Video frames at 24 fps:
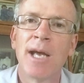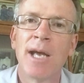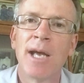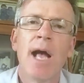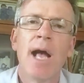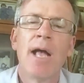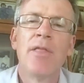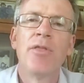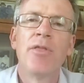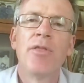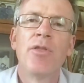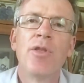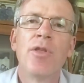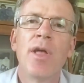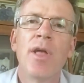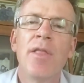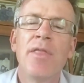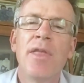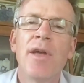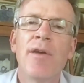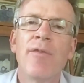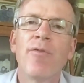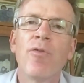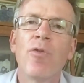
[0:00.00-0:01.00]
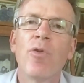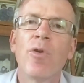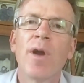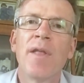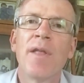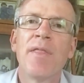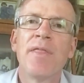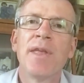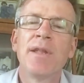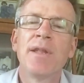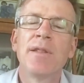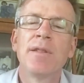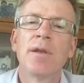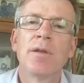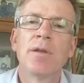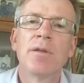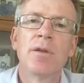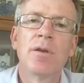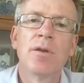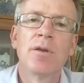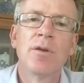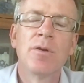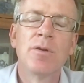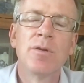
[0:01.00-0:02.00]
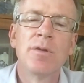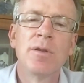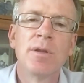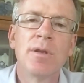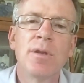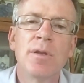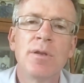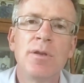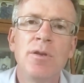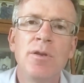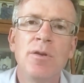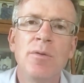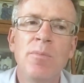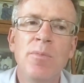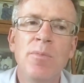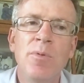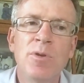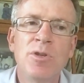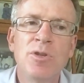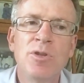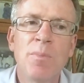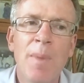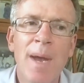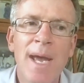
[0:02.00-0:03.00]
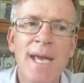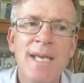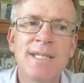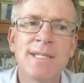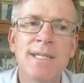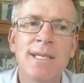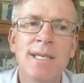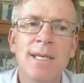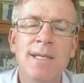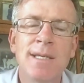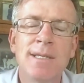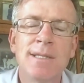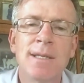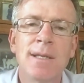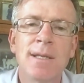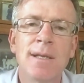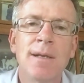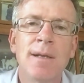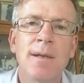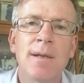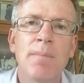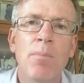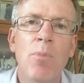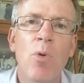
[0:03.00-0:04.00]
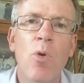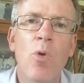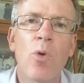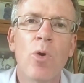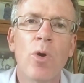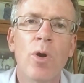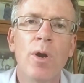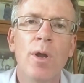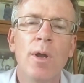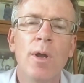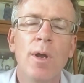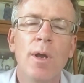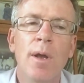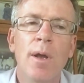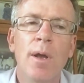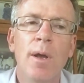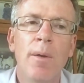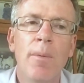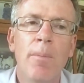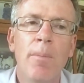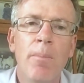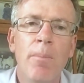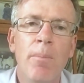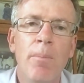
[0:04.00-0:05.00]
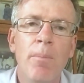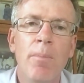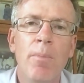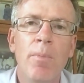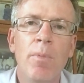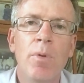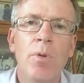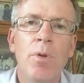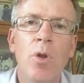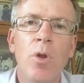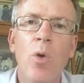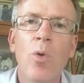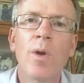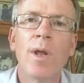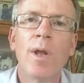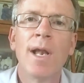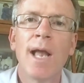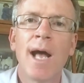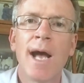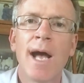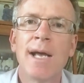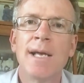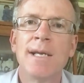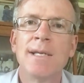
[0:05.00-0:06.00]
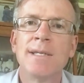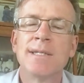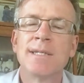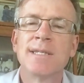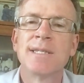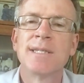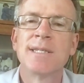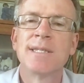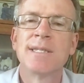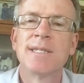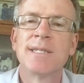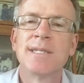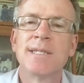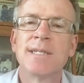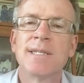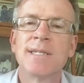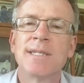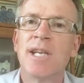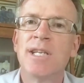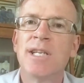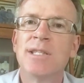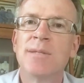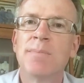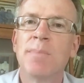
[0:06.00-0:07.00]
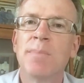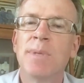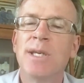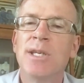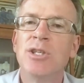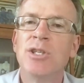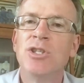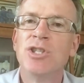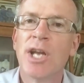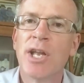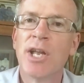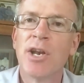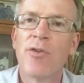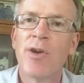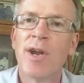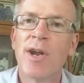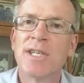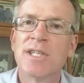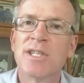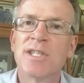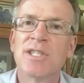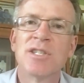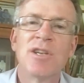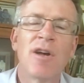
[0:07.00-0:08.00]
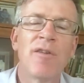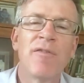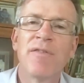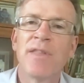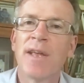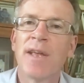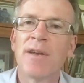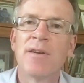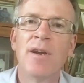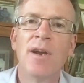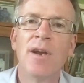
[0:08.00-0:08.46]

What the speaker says: And therefore, I think that what you may see is more localized supply chains being generated, stuff that